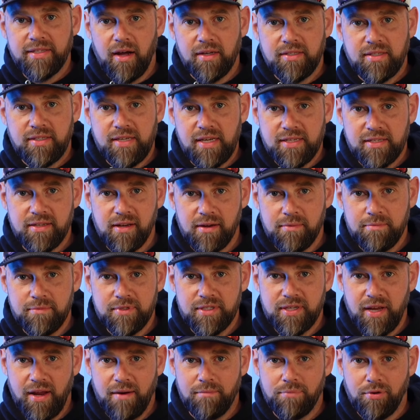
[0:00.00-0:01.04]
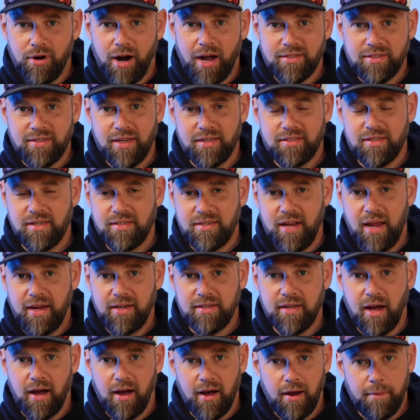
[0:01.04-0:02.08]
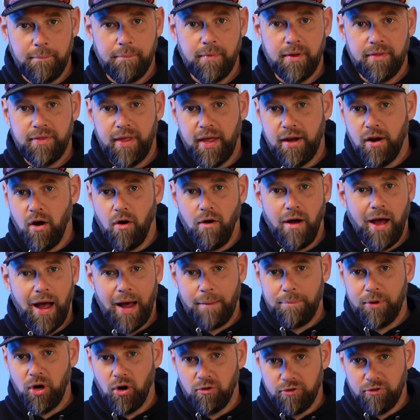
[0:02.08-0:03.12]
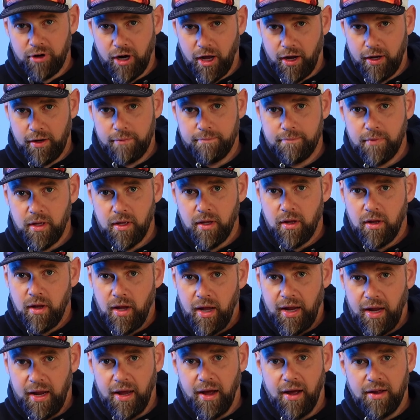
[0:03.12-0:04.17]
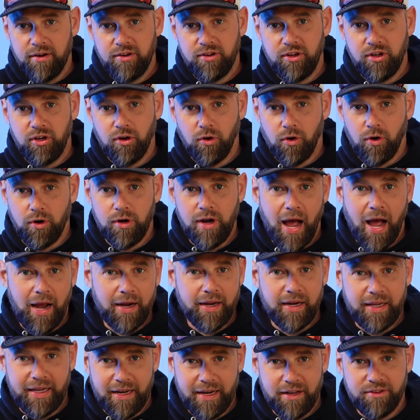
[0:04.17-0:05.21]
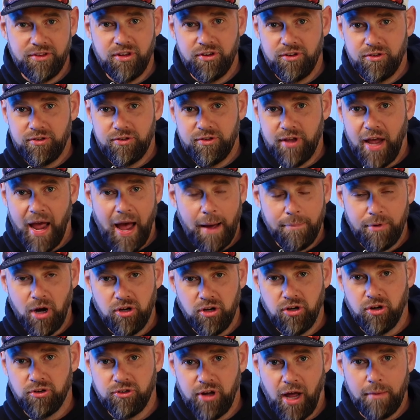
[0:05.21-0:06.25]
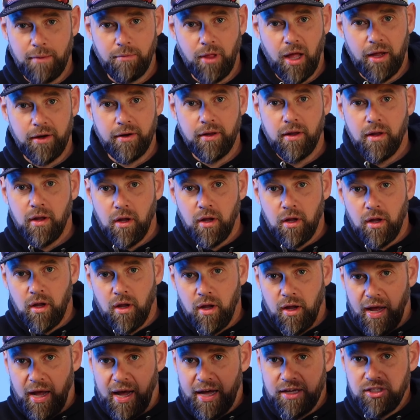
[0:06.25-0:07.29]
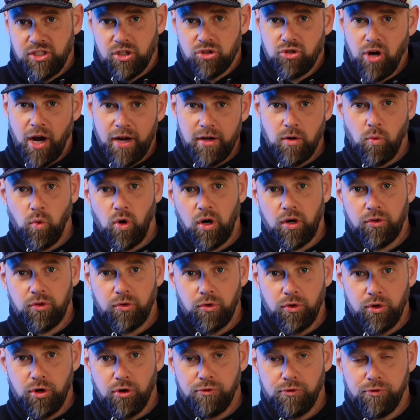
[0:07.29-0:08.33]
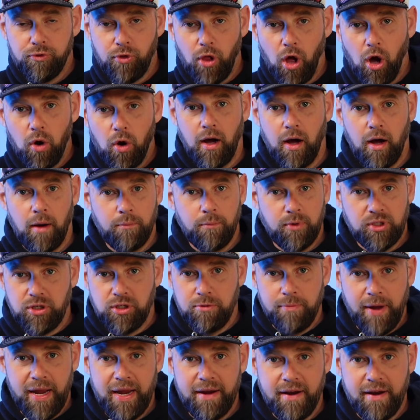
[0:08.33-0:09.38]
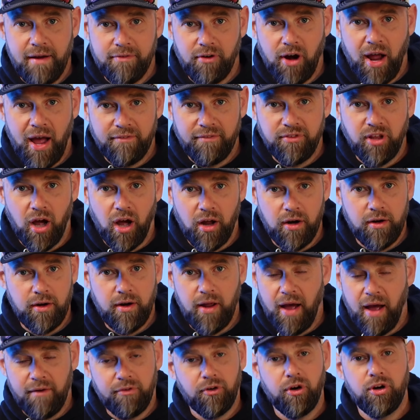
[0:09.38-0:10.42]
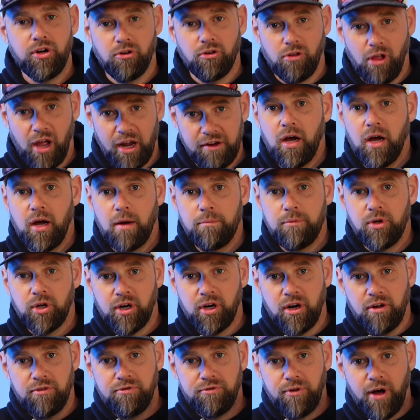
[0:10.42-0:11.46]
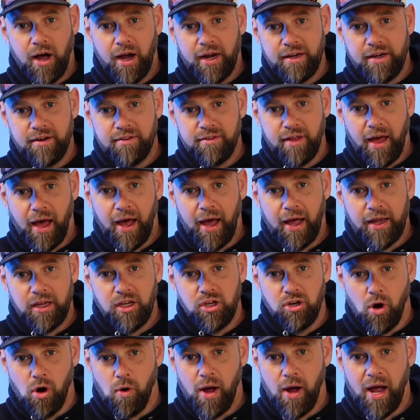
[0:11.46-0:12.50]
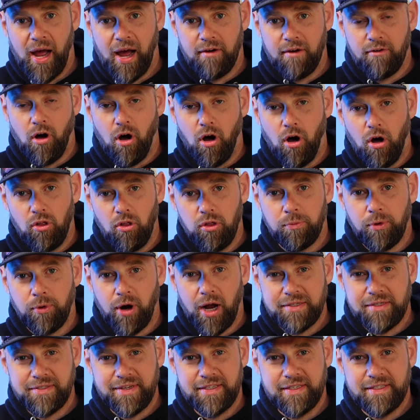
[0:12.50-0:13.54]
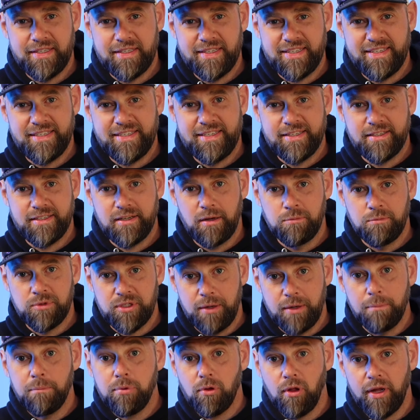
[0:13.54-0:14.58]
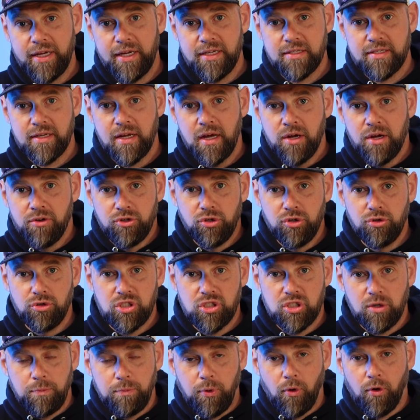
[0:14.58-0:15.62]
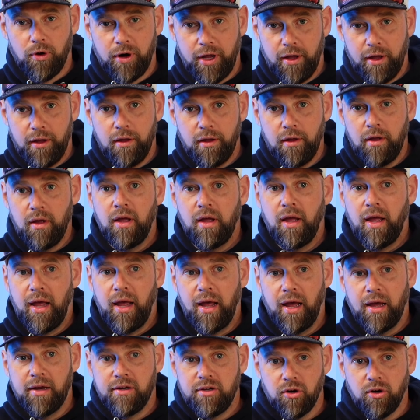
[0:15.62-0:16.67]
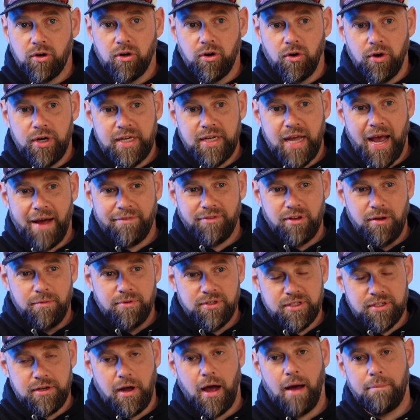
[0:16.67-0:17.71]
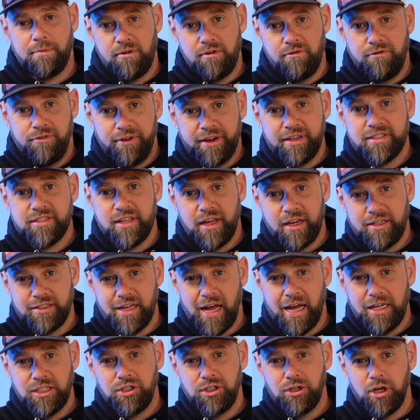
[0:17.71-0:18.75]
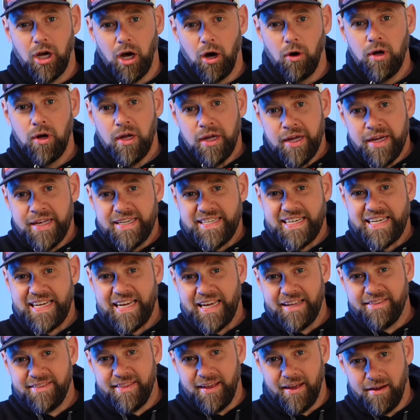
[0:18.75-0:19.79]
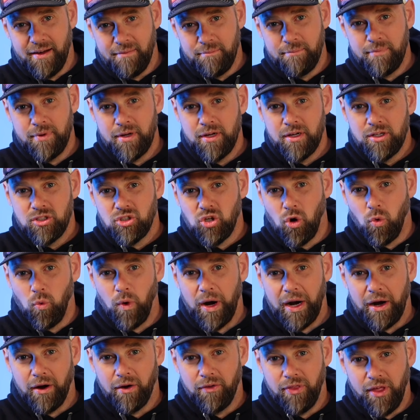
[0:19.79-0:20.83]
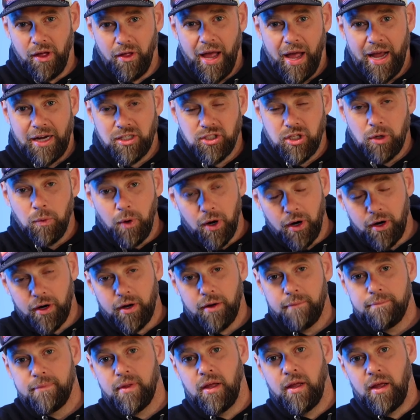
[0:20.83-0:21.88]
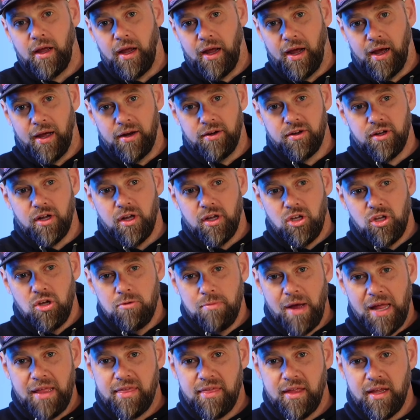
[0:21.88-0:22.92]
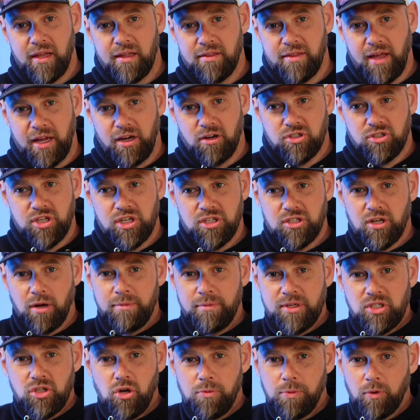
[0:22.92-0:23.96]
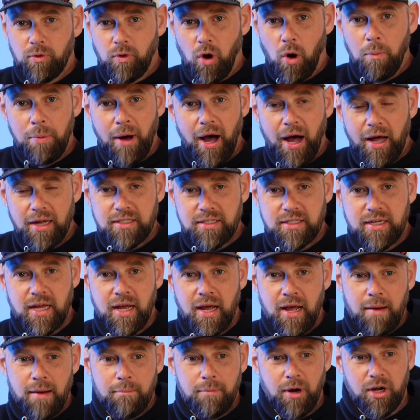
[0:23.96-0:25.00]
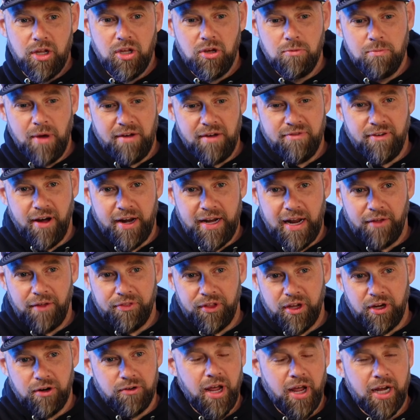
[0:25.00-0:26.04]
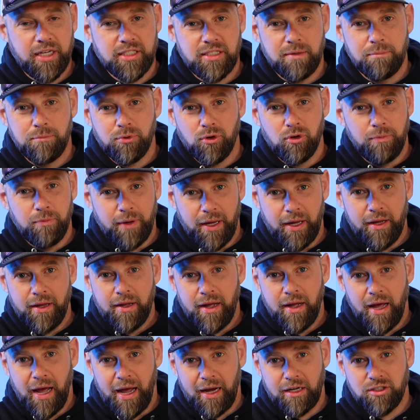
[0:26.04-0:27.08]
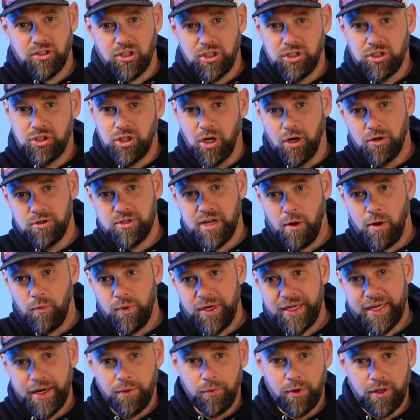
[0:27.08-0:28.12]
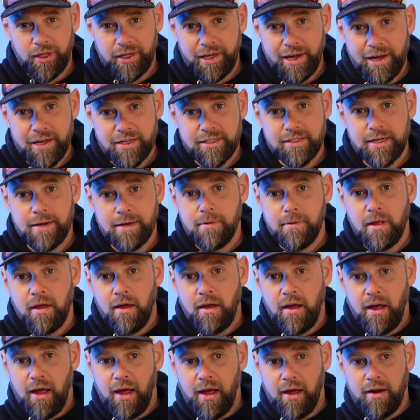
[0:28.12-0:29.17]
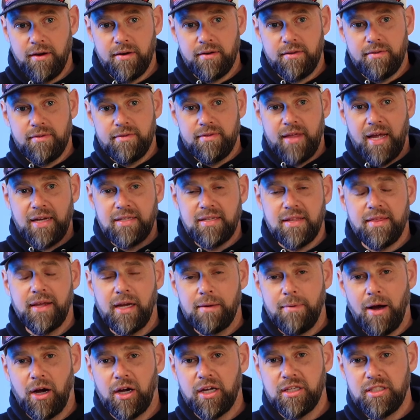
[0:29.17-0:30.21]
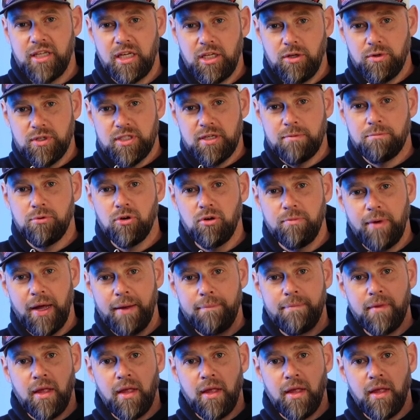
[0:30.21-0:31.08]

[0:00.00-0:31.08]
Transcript: systems and processes take time. They don't happen overnight, and you're not going to get it to happen on your timeline. As you're trying to work through your flow, which you may never have done ever in your life, you're going to find that you don't have all the processes and systems in place to support it. And you're going to have to stop and fix things as you go to get them to where they'll actually work. And you may think that your system is super robust, but you may find out that your next improvement actually shows how weak it really is. And that's the thing about continuous improvement.